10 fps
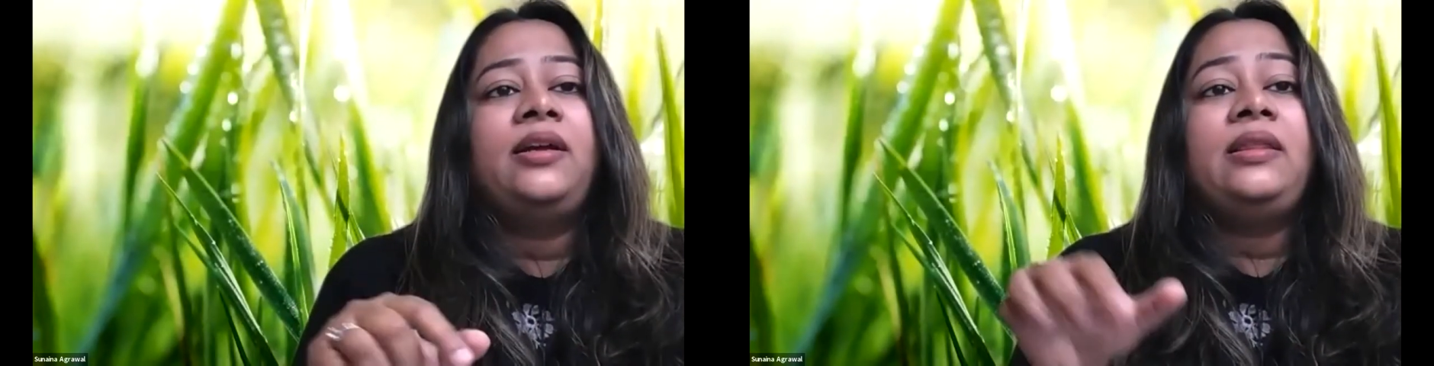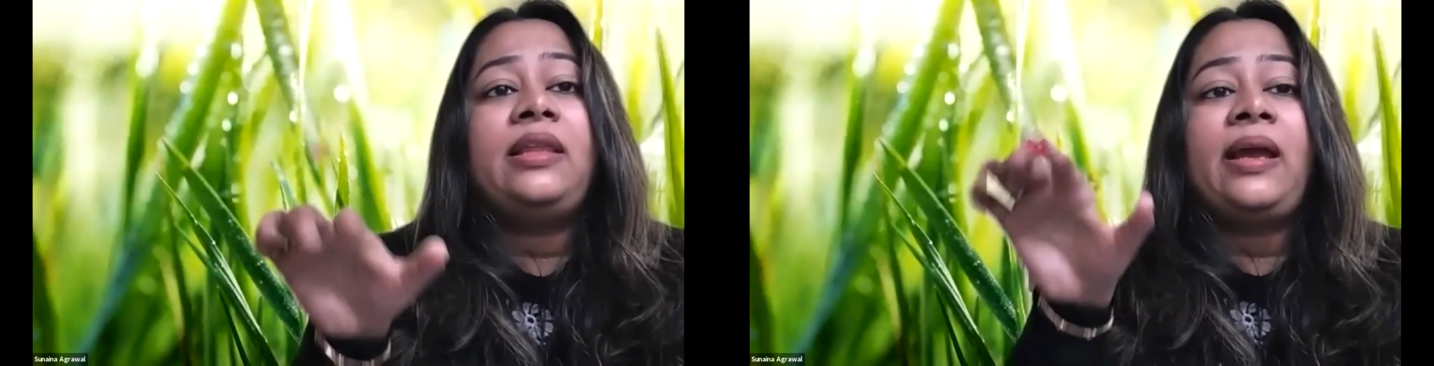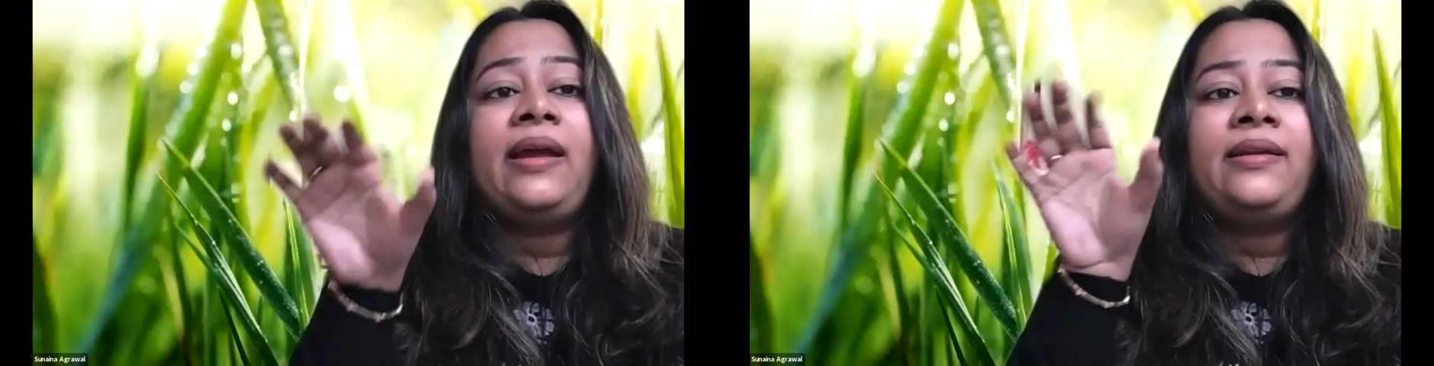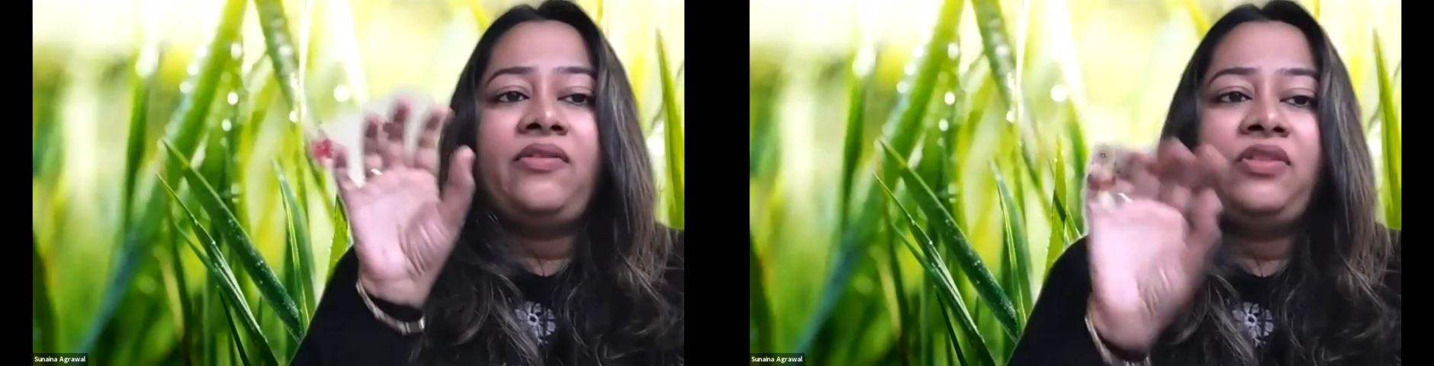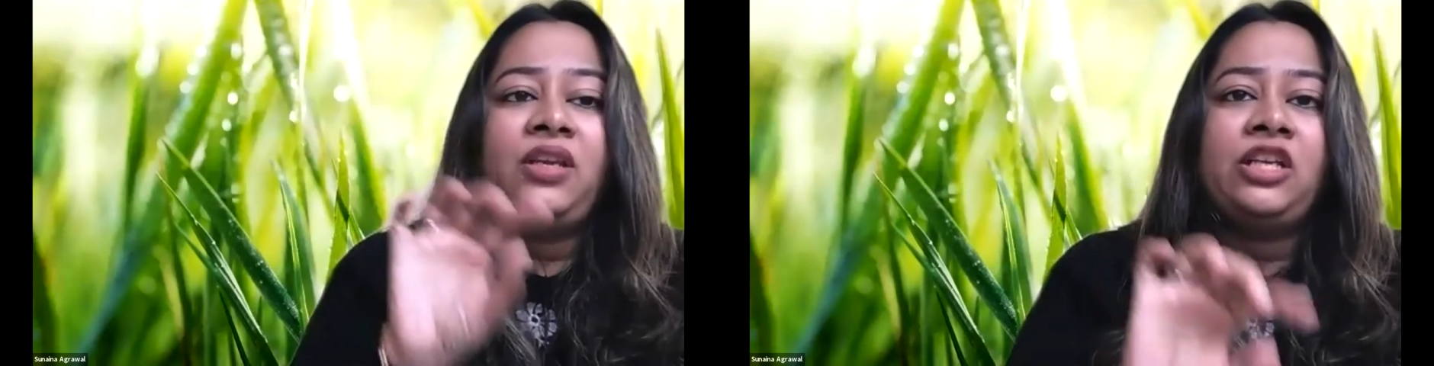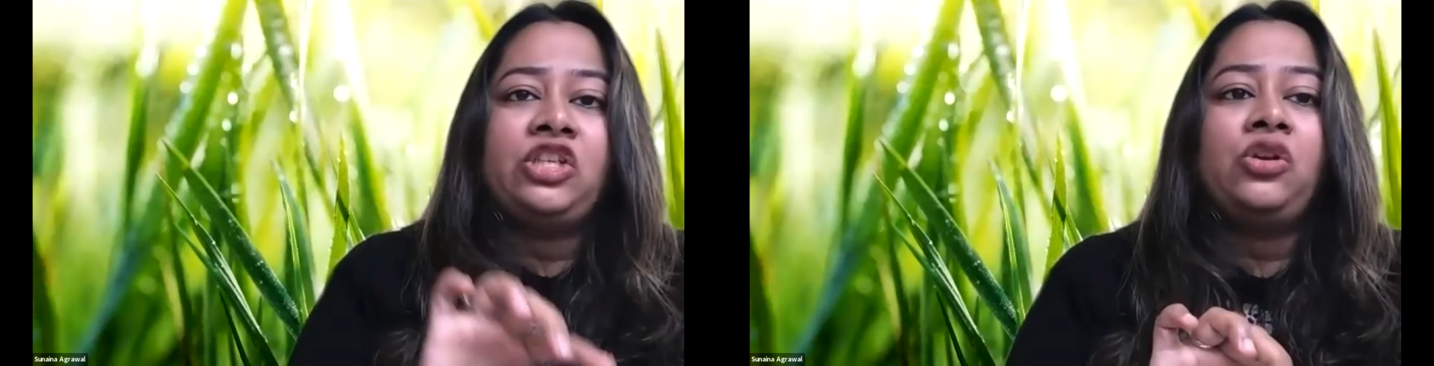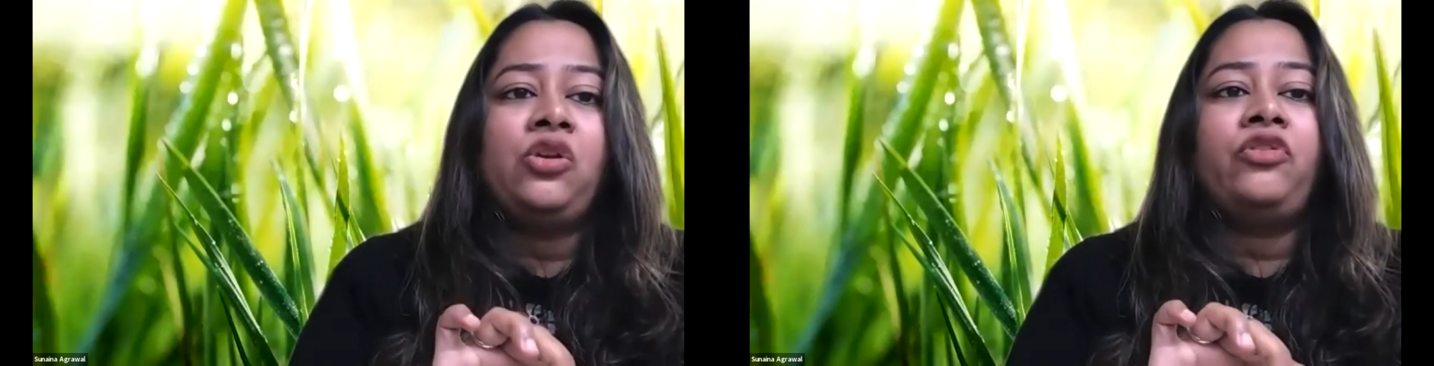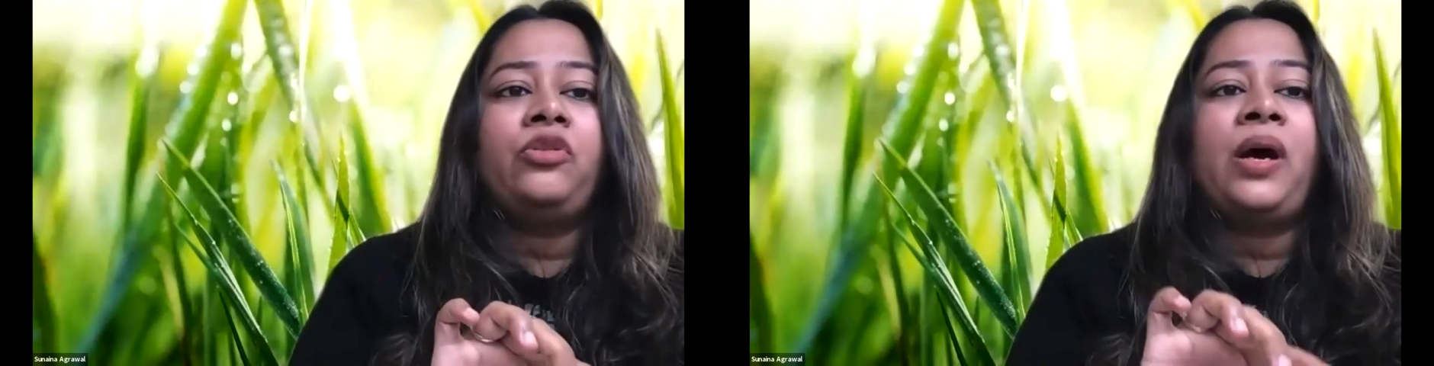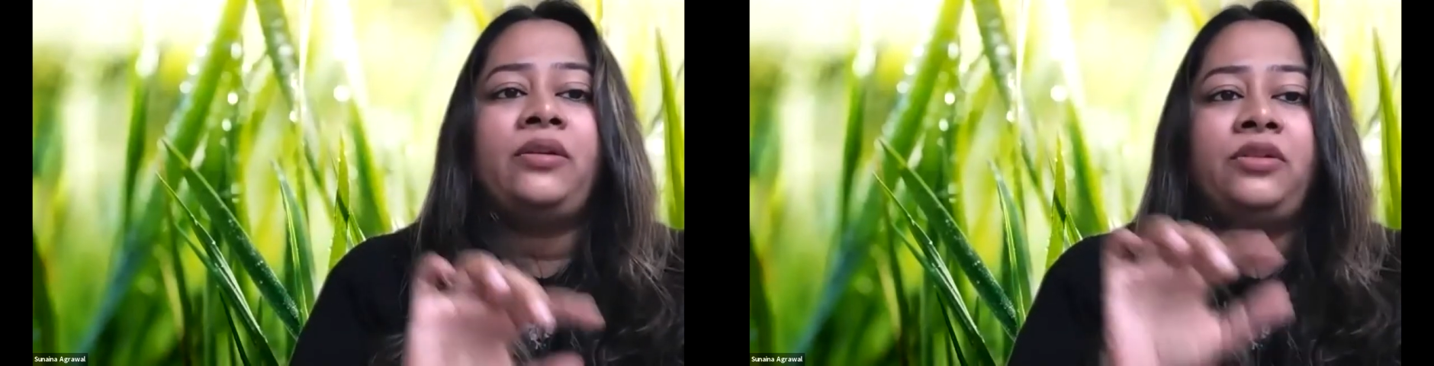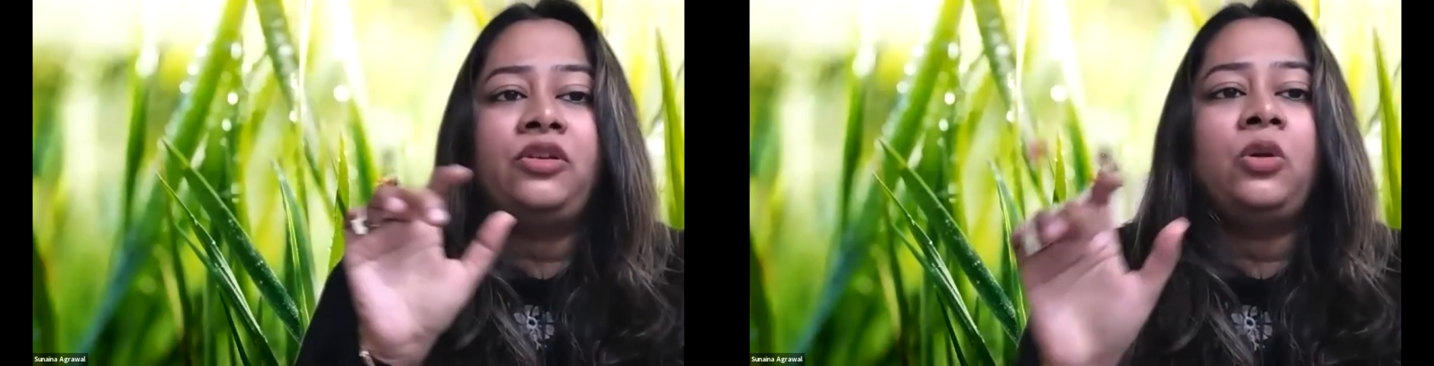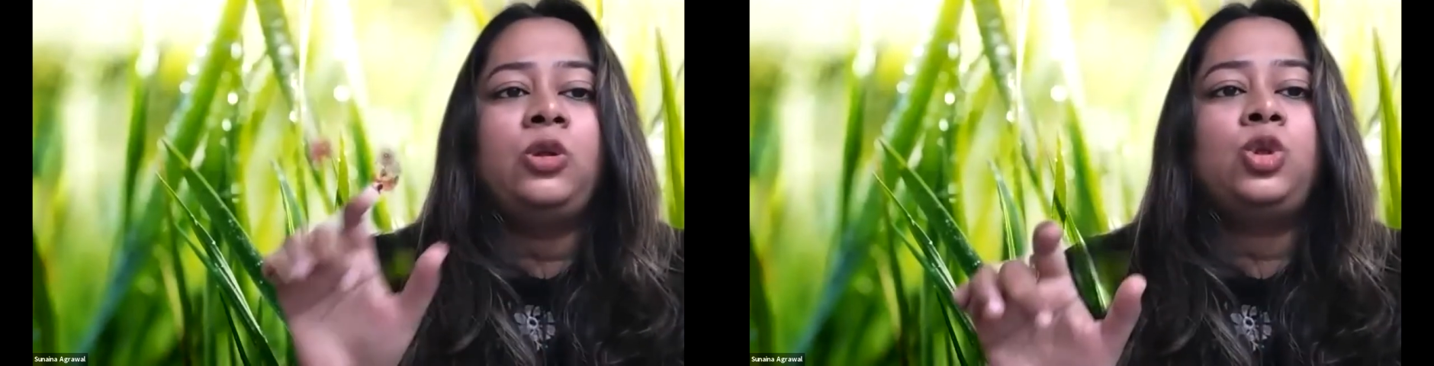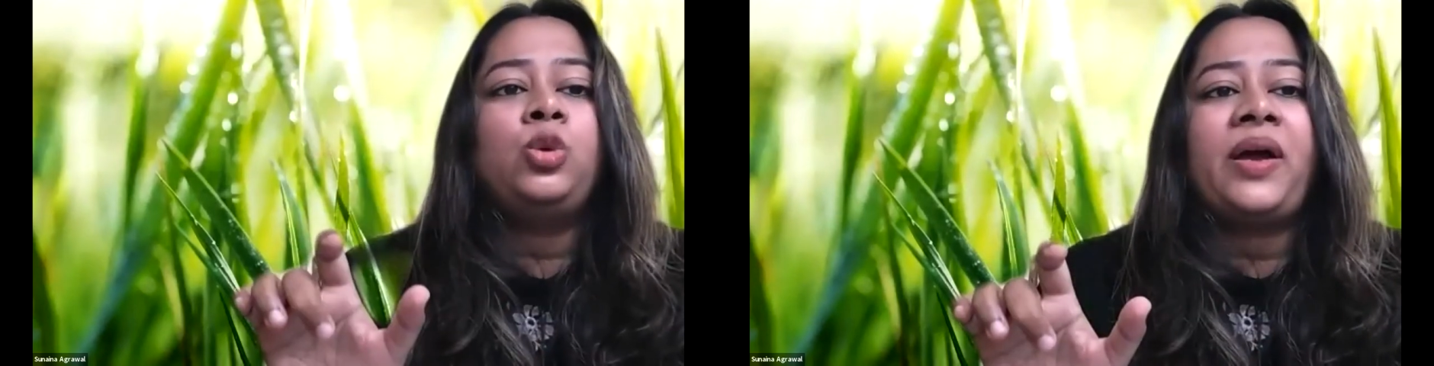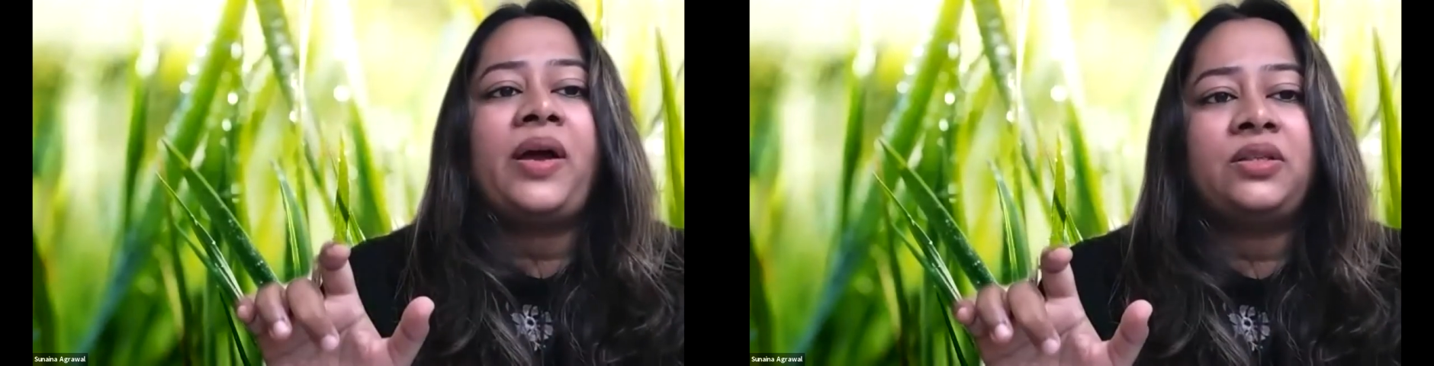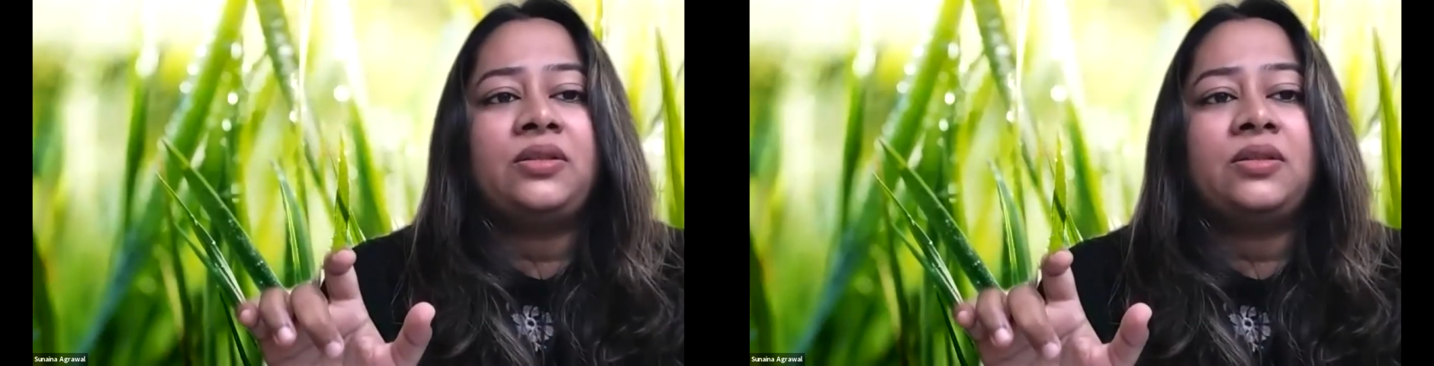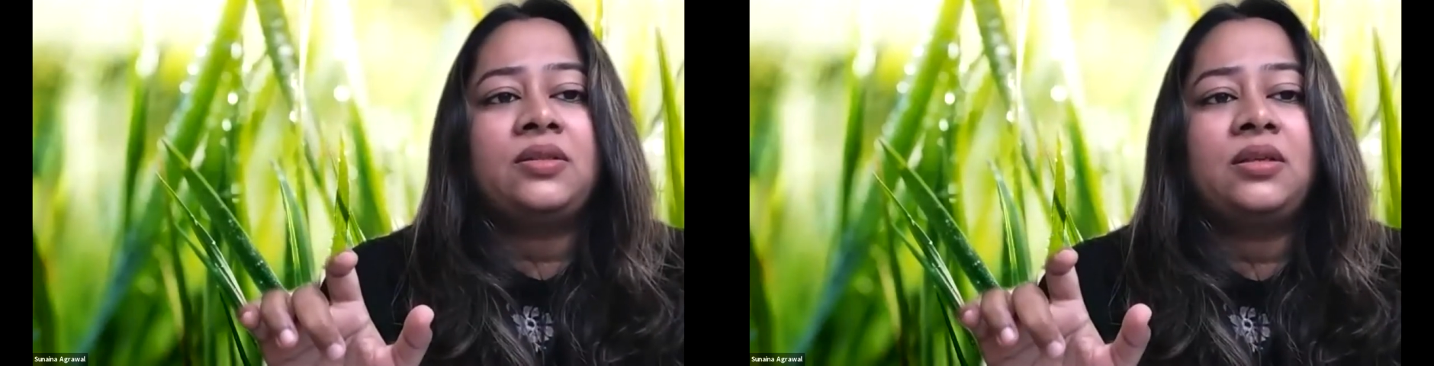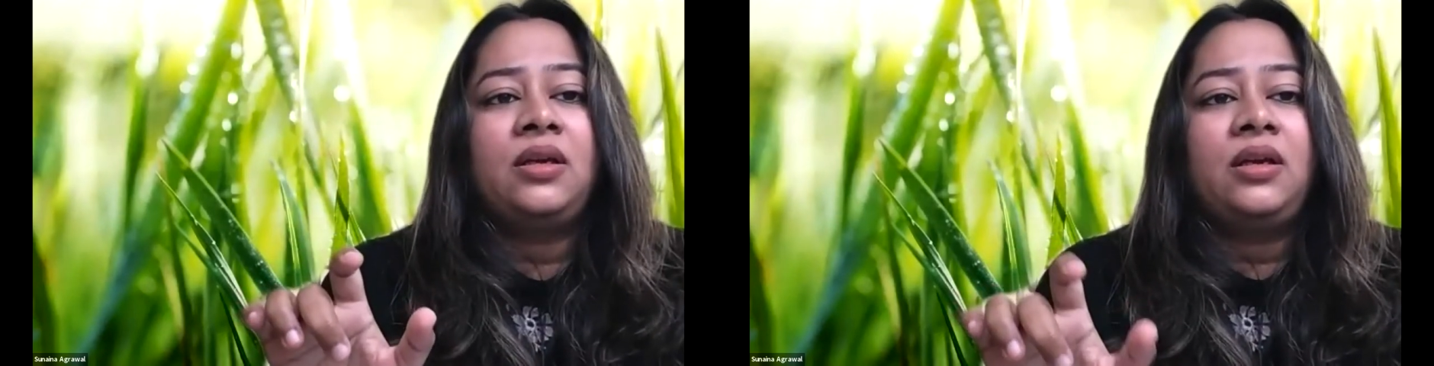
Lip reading: their definition of a partner also matters.